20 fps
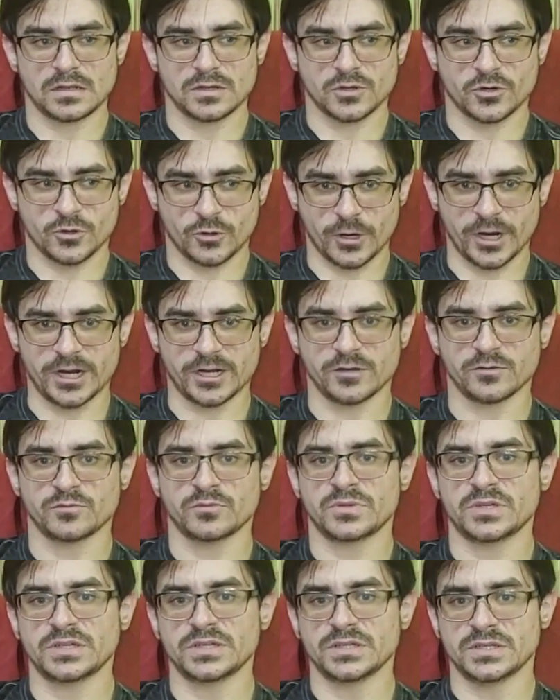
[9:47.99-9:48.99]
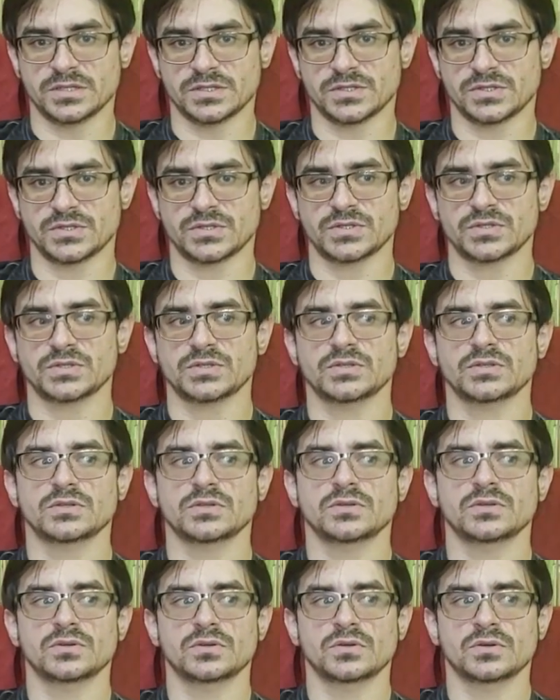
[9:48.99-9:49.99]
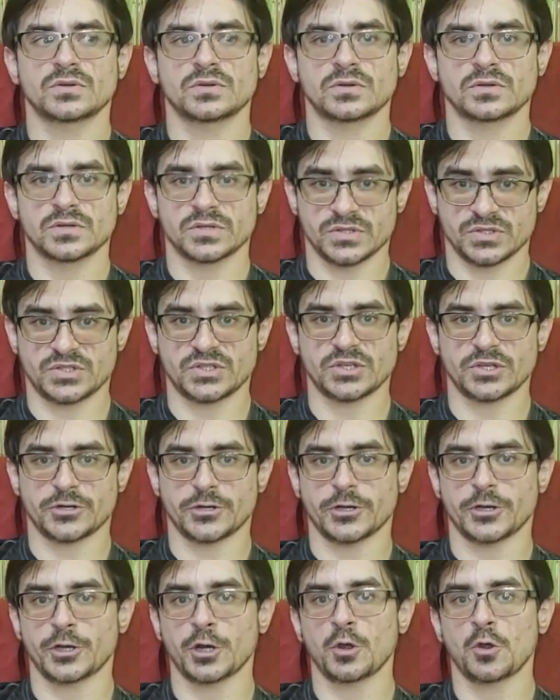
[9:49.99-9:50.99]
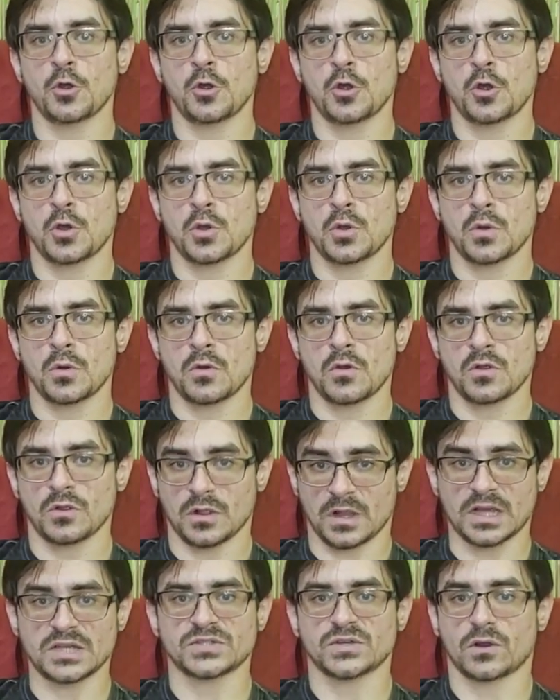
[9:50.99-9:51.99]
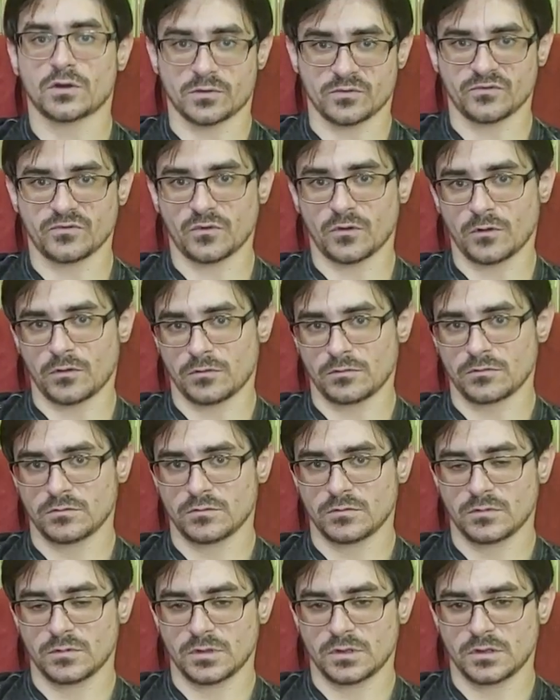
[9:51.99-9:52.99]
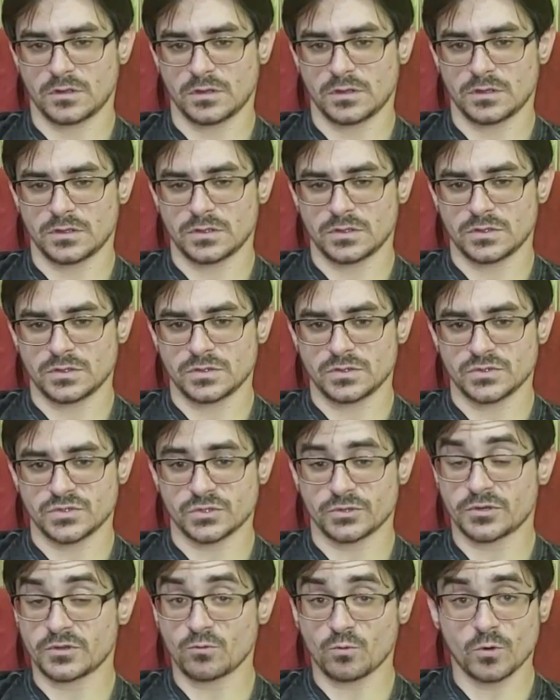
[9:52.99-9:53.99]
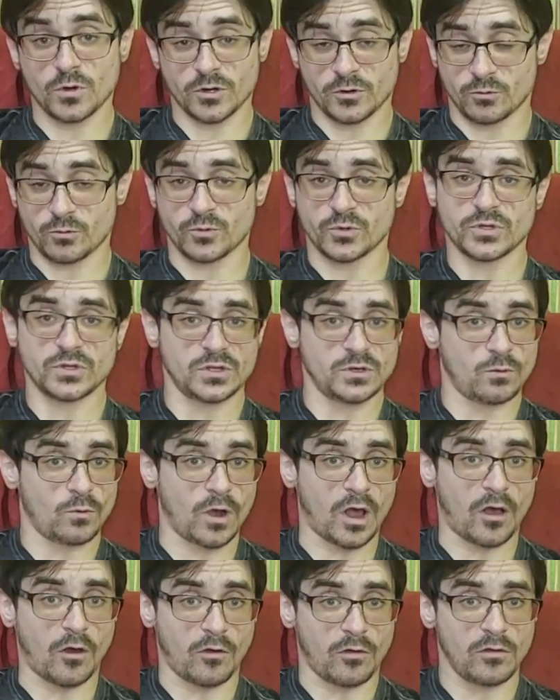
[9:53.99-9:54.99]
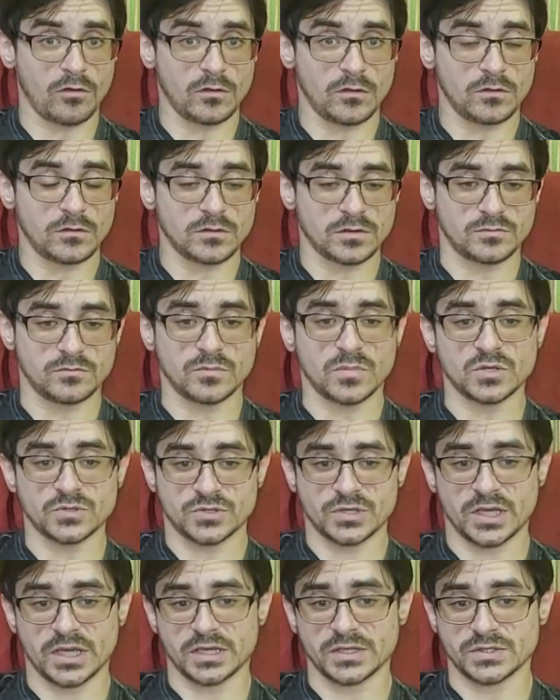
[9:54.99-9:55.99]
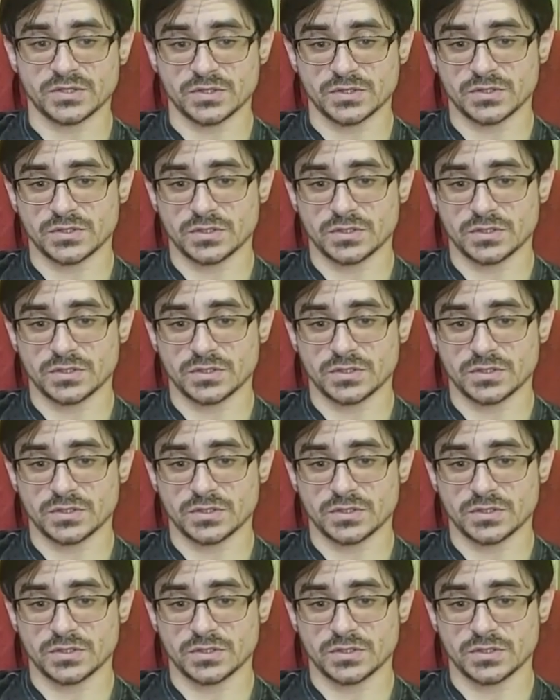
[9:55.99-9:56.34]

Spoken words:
Kratom is considered less harmful. So it can work really well in most cases.